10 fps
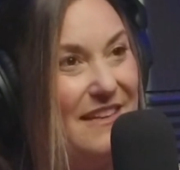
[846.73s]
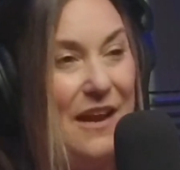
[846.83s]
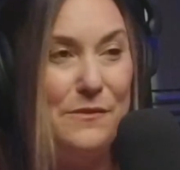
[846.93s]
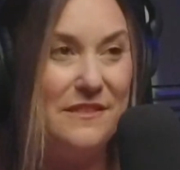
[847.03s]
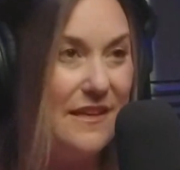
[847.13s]

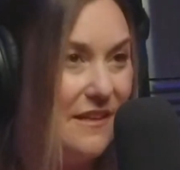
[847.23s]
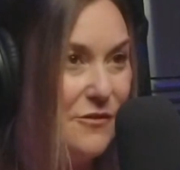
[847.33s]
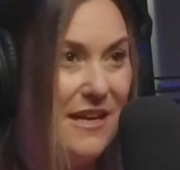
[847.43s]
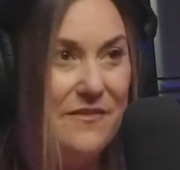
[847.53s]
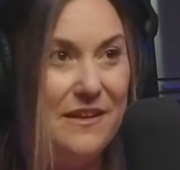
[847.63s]
I wasn't going to
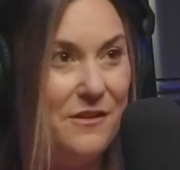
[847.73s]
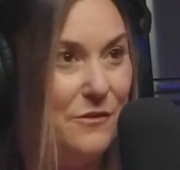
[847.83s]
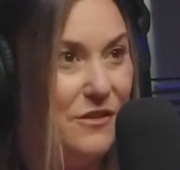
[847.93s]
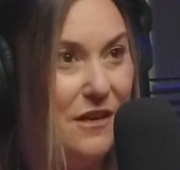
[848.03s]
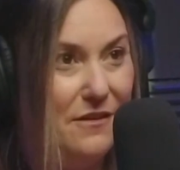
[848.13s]
drive that
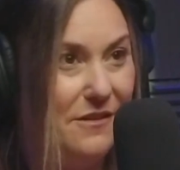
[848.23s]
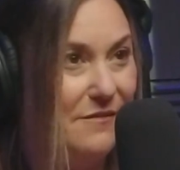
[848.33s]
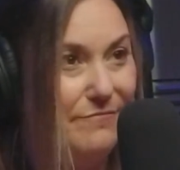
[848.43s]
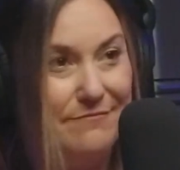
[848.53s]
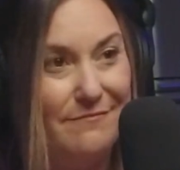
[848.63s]
huge
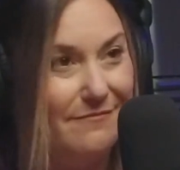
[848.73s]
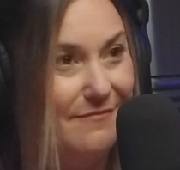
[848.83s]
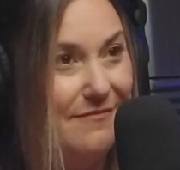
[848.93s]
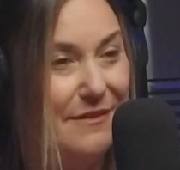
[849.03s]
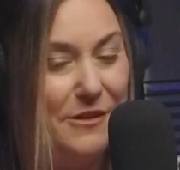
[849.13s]
hunker.
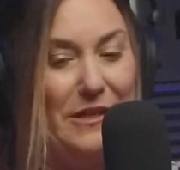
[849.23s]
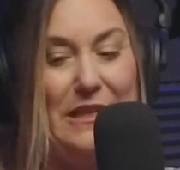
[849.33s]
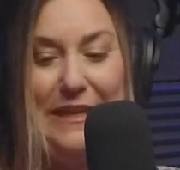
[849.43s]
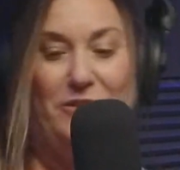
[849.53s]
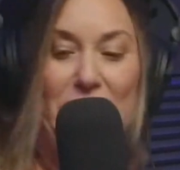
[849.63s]
You had to
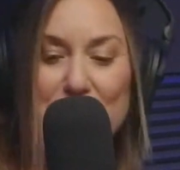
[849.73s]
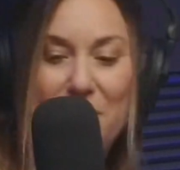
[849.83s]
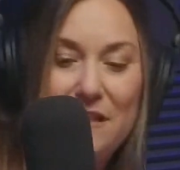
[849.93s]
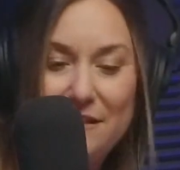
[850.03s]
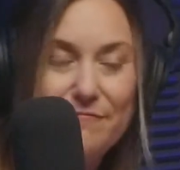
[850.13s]
like jiggle the